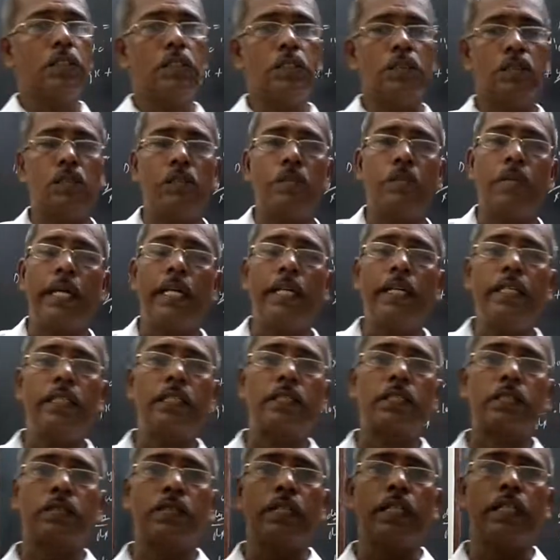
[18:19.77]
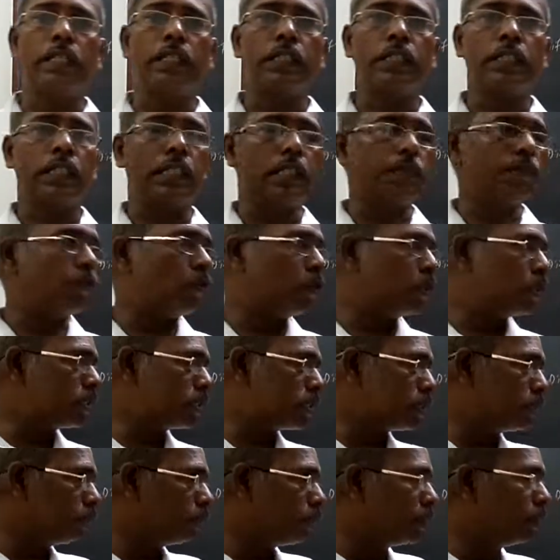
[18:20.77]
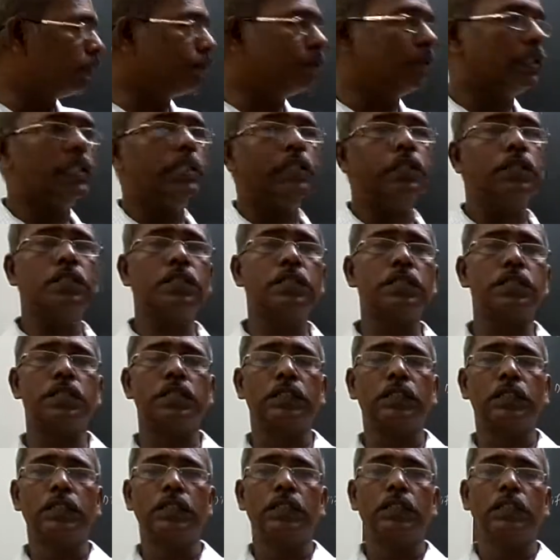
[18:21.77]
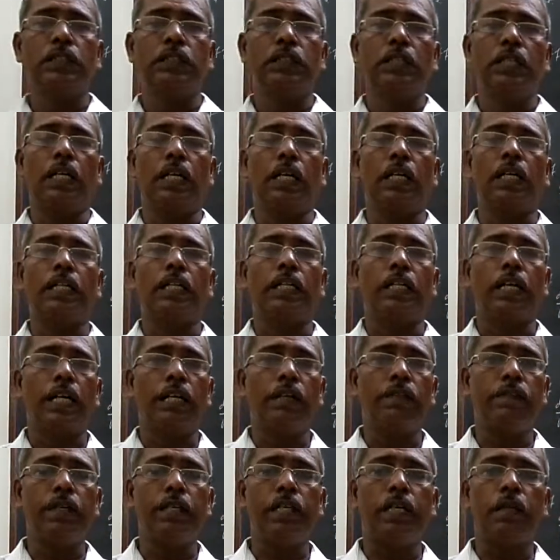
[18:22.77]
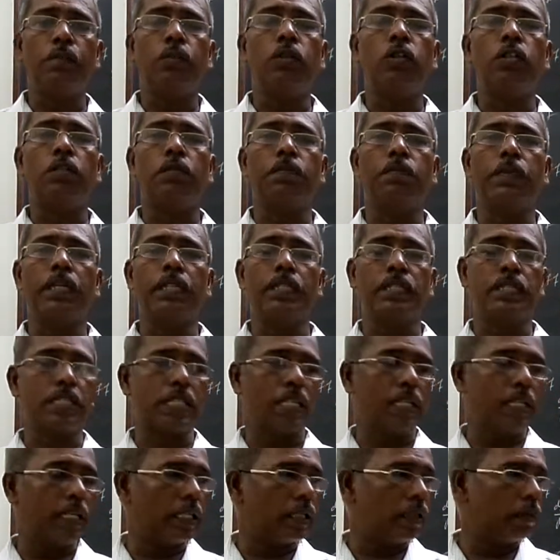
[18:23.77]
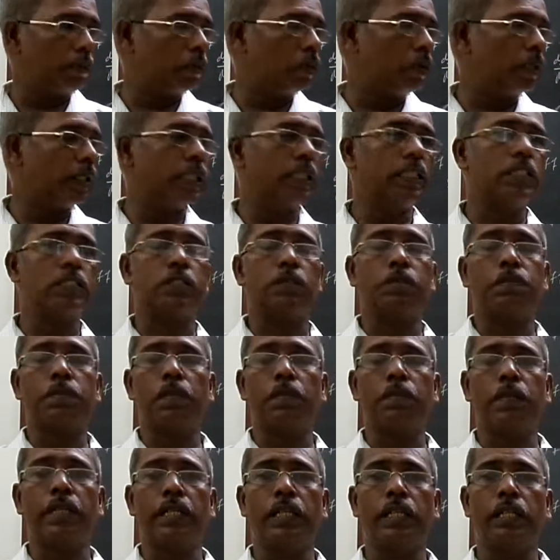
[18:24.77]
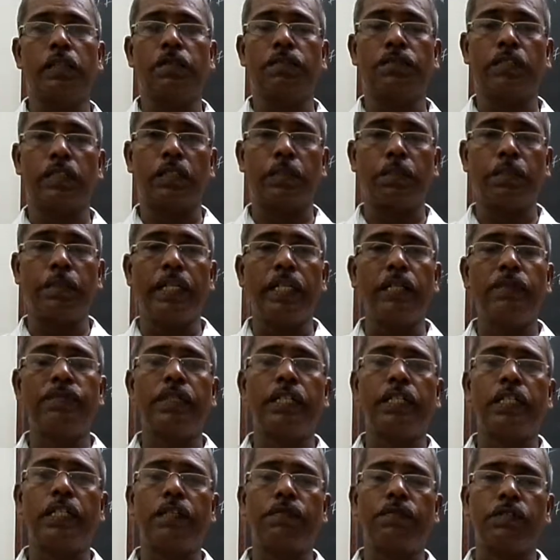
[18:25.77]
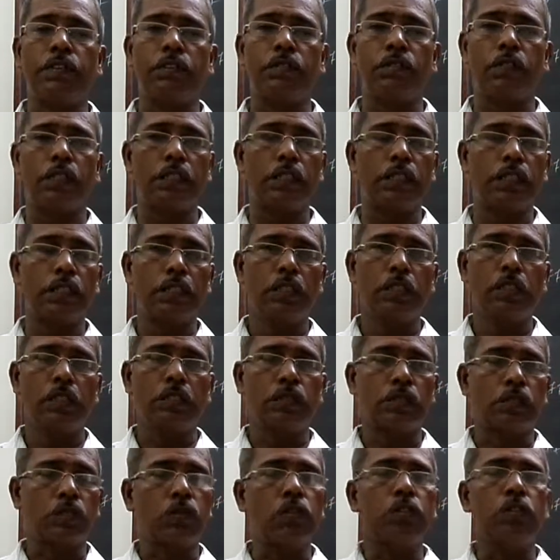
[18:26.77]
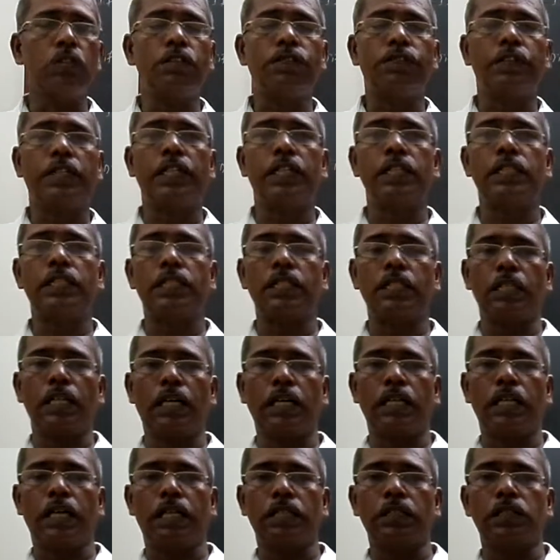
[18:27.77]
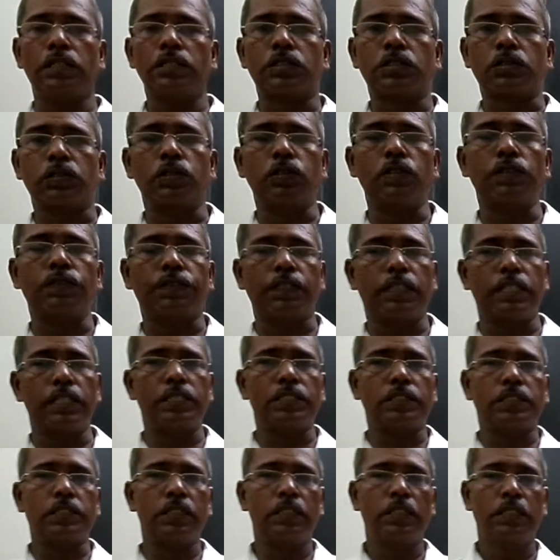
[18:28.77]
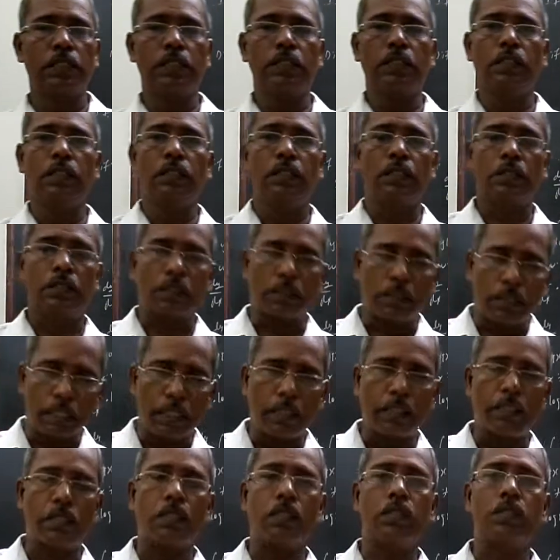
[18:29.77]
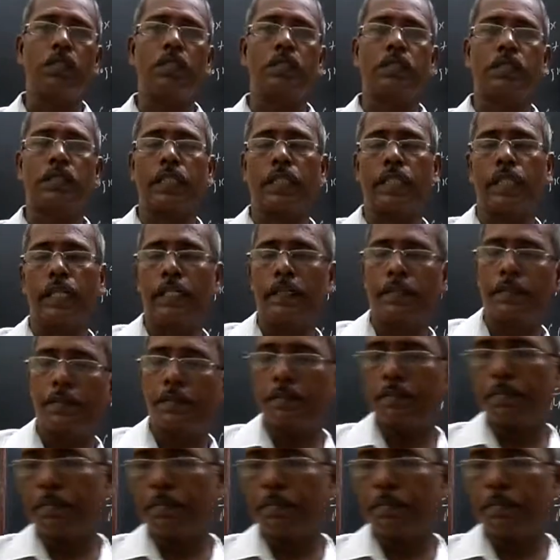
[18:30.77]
So my dear student, keep watching my videos and convey about my channel Murugayan Subramanian for the benefit of your school friend and other school friends. Thank you once again.